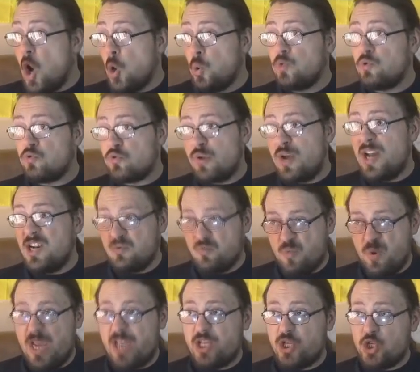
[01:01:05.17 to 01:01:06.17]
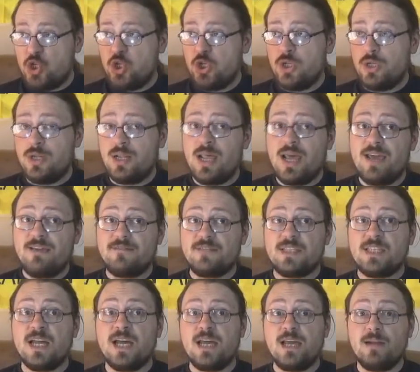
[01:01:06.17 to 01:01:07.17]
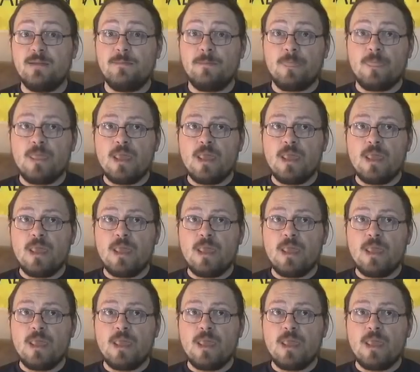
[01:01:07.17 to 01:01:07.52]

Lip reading: ultra-rich lifestyle.